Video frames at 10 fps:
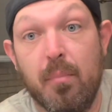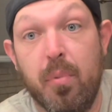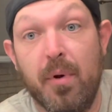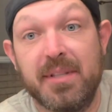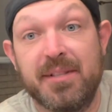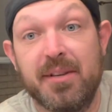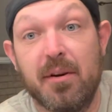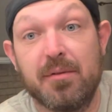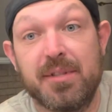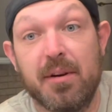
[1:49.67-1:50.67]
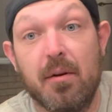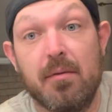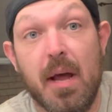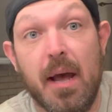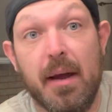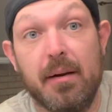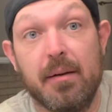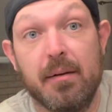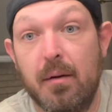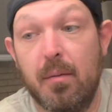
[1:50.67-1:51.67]
0.009.
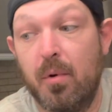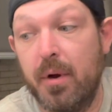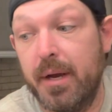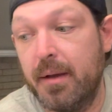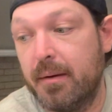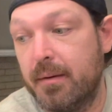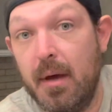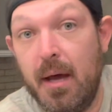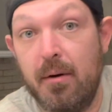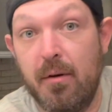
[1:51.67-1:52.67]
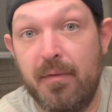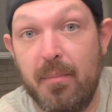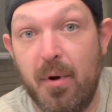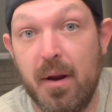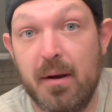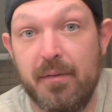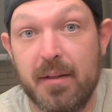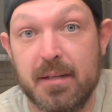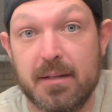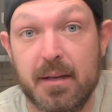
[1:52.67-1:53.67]
Oh boy, I don't know if I bought enough of
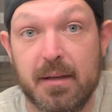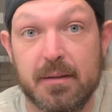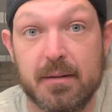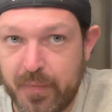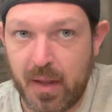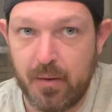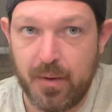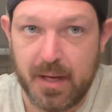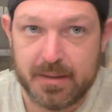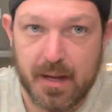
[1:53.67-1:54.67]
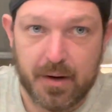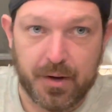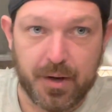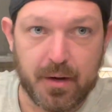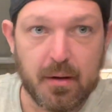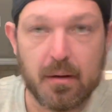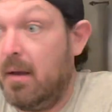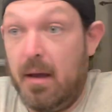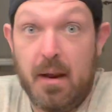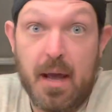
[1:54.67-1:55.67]
these things. Well, that's not good.
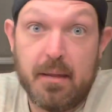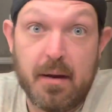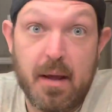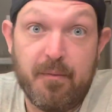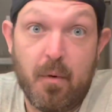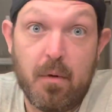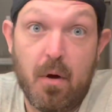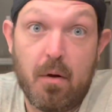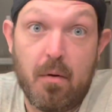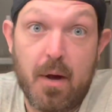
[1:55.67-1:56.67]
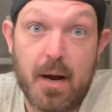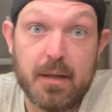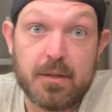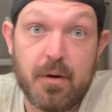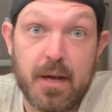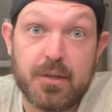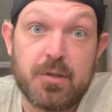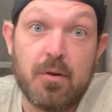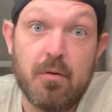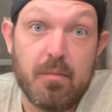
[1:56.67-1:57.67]
It had the name Four Loko on it, so I
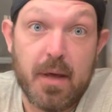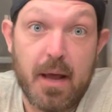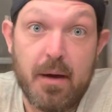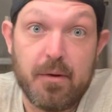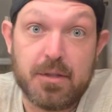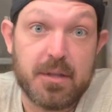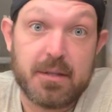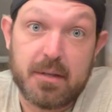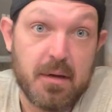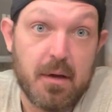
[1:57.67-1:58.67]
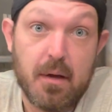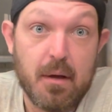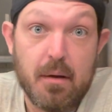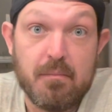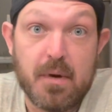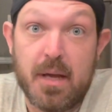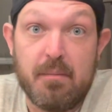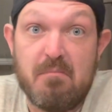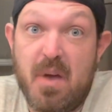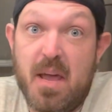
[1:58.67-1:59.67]
assumed that I would just
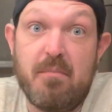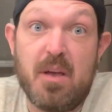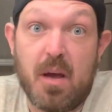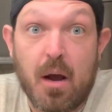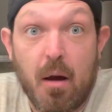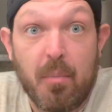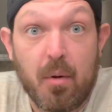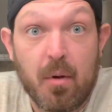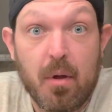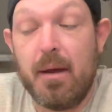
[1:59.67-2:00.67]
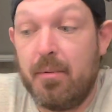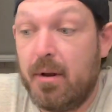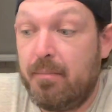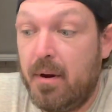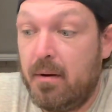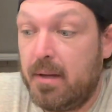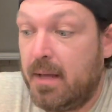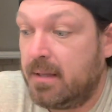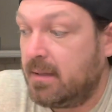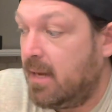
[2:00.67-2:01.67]
need maybe a couple, but apparently
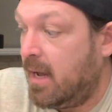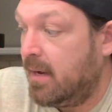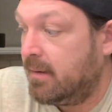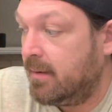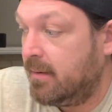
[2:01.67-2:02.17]
that's not